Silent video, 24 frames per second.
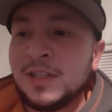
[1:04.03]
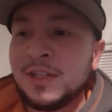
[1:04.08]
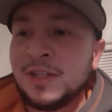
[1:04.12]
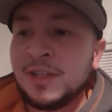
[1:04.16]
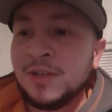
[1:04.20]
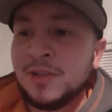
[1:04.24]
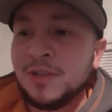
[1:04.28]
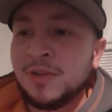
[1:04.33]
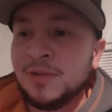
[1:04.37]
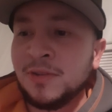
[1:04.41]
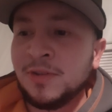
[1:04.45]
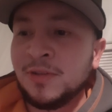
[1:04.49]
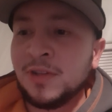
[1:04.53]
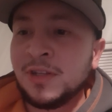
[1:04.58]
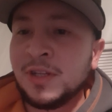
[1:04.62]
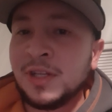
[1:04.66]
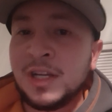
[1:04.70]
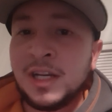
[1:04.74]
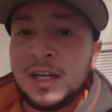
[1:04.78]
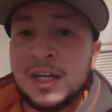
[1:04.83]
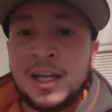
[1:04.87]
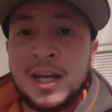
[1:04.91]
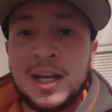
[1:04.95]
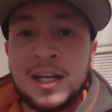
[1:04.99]
to
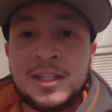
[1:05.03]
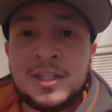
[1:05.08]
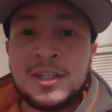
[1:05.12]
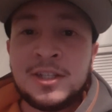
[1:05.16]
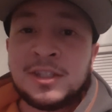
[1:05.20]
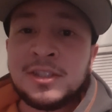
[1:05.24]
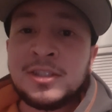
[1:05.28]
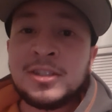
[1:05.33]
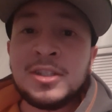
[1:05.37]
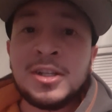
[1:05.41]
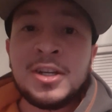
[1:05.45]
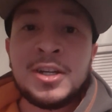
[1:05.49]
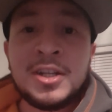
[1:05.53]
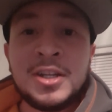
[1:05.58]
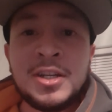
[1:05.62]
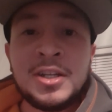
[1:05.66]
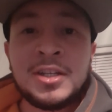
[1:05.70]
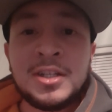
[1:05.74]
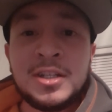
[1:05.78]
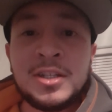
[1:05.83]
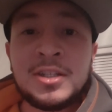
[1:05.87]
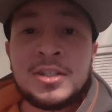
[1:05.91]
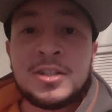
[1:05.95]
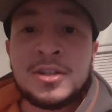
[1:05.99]
connect to a
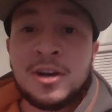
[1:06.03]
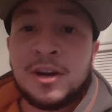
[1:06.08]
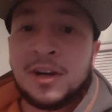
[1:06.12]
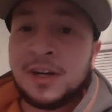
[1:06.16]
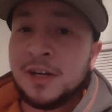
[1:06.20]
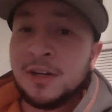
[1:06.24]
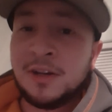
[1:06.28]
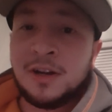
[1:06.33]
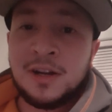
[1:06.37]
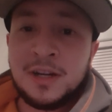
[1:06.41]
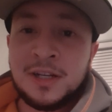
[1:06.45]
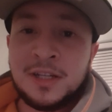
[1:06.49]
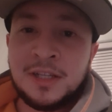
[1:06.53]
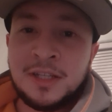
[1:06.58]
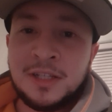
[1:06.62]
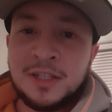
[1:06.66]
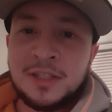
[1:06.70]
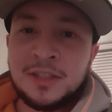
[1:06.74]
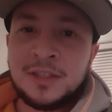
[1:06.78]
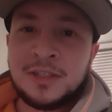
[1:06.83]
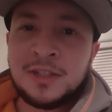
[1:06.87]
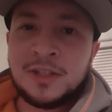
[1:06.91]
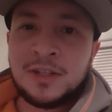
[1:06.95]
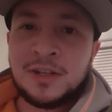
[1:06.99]
certain target
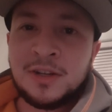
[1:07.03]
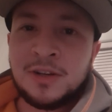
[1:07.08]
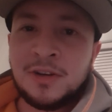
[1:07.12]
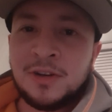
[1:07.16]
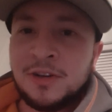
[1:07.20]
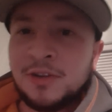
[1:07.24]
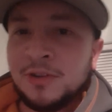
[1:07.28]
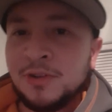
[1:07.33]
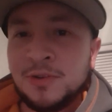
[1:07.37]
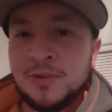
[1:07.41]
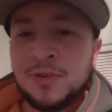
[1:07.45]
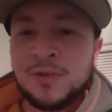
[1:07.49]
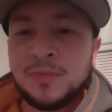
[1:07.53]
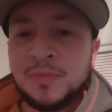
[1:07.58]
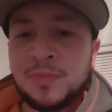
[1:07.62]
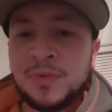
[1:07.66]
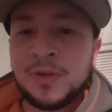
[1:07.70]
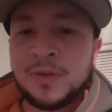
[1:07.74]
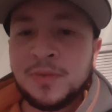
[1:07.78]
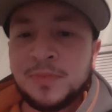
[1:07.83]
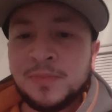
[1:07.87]
audience or group.